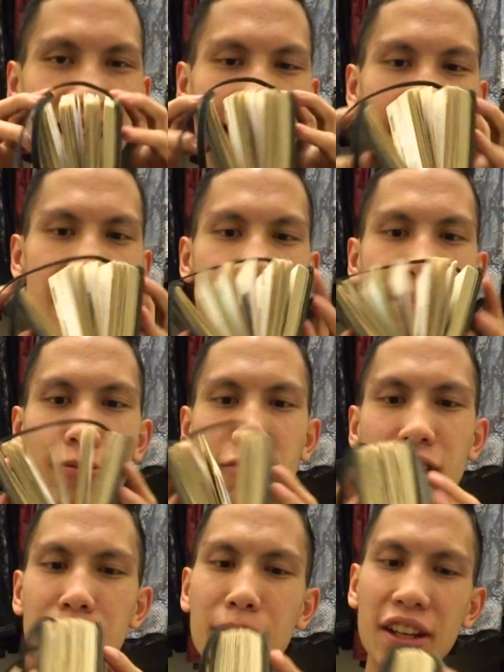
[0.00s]
is
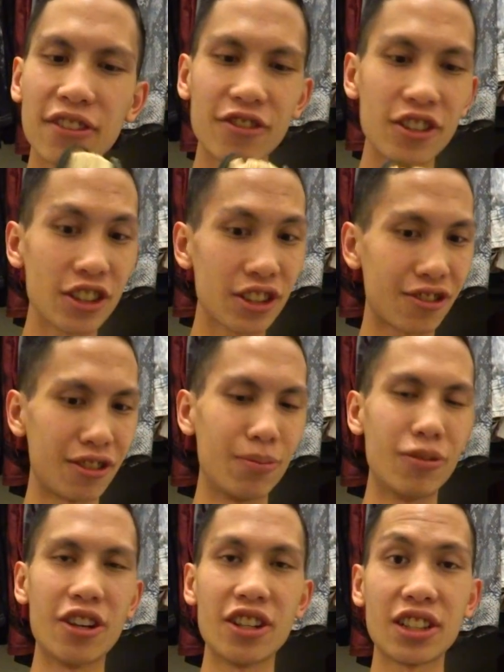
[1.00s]
one of my first
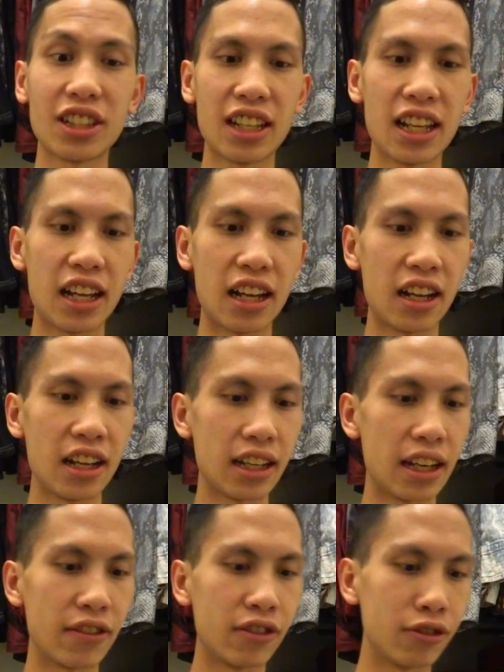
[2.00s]
grimoires that I
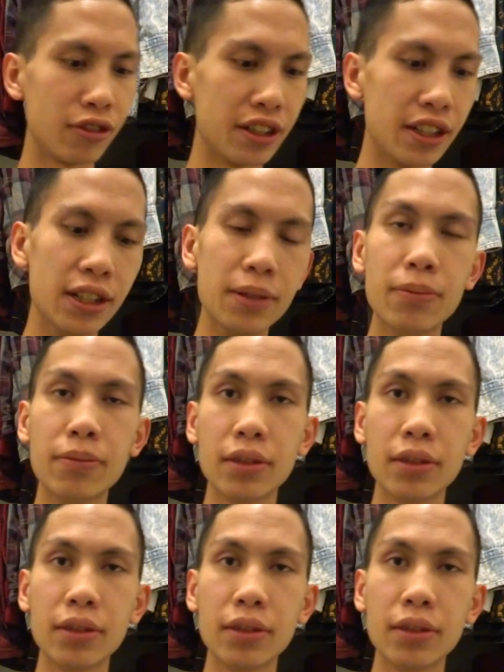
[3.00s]
ever written,